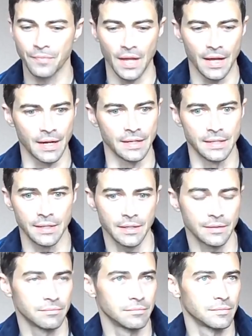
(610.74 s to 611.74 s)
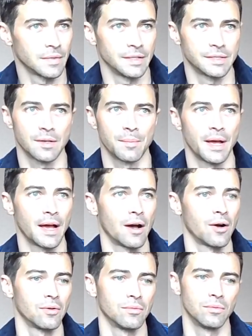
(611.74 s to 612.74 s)
And I did it. I
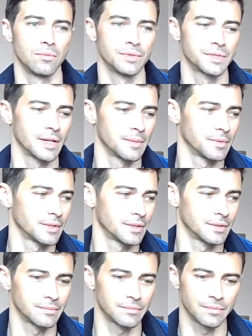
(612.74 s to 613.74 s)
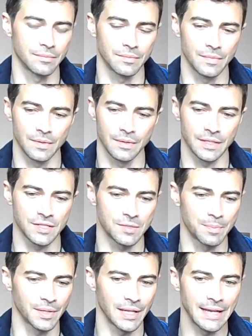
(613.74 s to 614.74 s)
somehow was able to
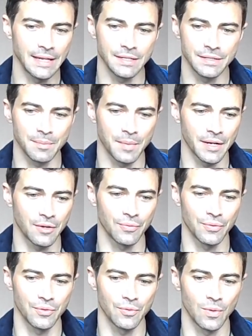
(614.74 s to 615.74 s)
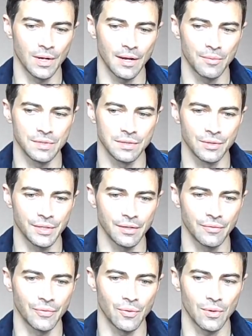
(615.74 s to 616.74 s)
explain to my crew what I was looking
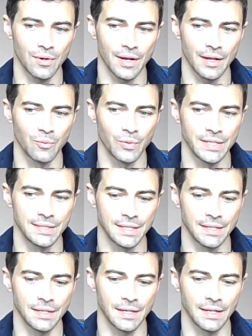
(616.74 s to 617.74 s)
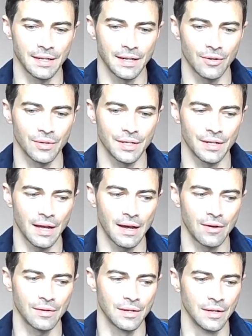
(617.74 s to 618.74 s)
for, and we did it and carried it
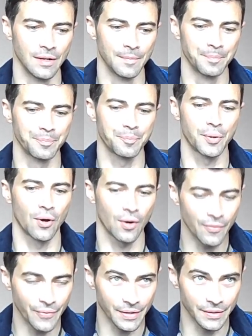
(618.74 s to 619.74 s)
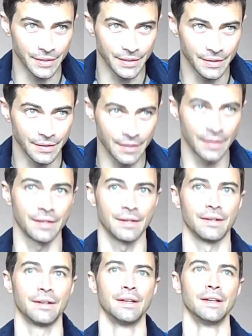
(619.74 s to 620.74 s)
out perfectly.
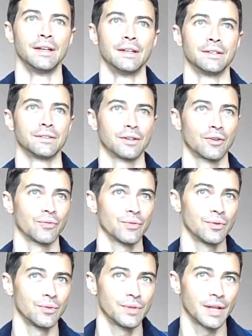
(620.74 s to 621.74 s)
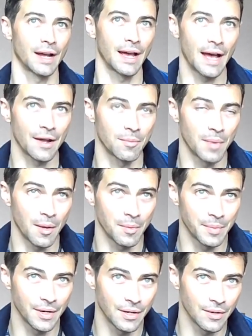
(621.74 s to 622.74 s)
And the crew that I had on Mama
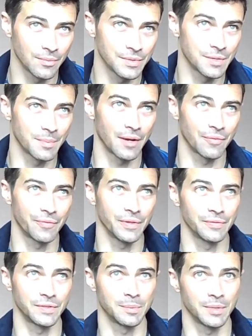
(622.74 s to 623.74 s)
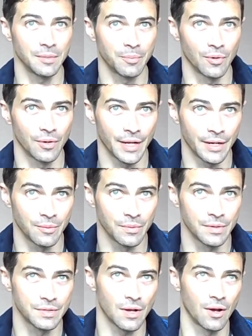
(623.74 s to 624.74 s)
Bear was about 50 people, and it
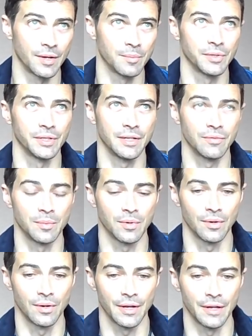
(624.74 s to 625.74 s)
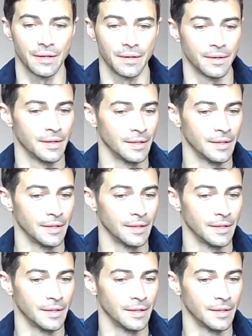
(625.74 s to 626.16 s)
was unbelievable. And